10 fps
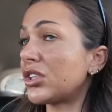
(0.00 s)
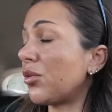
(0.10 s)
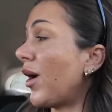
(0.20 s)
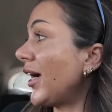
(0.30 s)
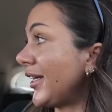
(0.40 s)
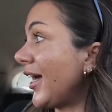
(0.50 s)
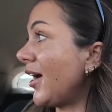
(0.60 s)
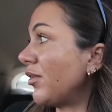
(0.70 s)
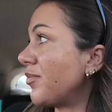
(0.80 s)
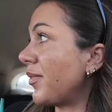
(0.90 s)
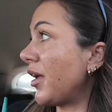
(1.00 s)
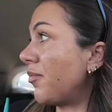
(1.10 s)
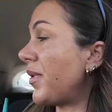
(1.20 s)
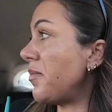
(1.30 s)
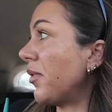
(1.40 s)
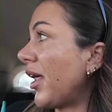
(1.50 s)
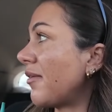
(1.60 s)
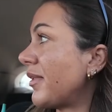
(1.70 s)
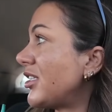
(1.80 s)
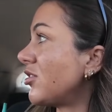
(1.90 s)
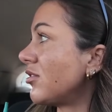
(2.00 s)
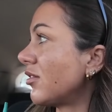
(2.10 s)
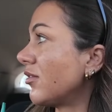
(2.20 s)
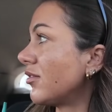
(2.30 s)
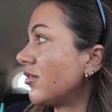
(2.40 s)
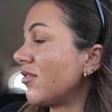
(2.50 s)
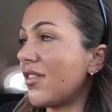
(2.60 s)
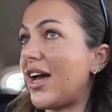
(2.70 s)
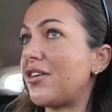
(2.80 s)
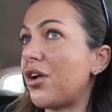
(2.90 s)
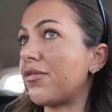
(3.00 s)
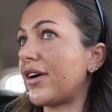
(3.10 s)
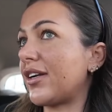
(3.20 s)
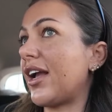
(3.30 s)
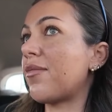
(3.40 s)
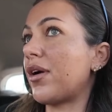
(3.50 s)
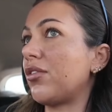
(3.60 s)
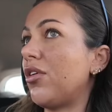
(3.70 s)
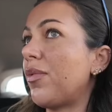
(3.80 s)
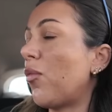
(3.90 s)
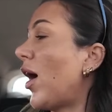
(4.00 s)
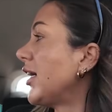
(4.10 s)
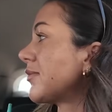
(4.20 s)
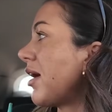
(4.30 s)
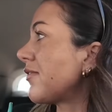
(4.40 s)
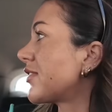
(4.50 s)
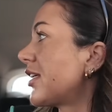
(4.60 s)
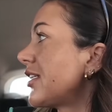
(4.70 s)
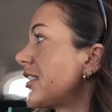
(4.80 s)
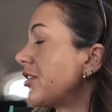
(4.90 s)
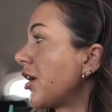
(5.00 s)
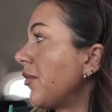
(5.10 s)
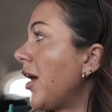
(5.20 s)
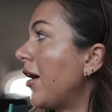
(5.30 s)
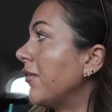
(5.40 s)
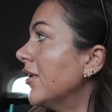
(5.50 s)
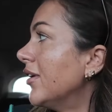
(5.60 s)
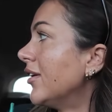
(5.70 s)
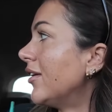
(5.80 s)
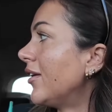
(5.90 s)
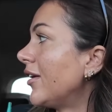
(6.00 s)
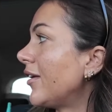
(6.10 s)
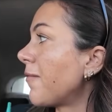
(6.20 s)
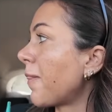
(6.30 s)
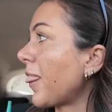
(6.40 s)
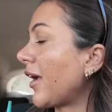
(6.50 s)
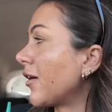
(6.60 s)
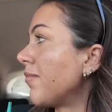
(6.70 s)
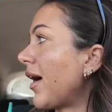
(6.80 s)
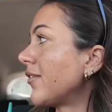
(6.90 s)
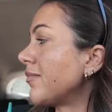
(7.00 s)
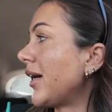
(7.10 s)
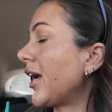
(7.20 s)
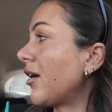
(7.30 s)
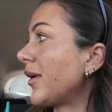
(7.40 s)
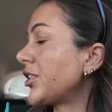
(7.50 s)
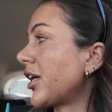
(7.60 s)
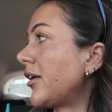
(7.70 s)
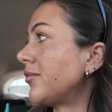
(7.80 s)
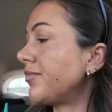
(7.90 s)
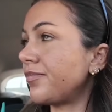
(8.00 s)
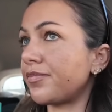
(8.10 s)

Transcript: So why now, if people like me, well, I don't know if I can get pregnant or not, but why is my fertility so low in comparison, my AMH count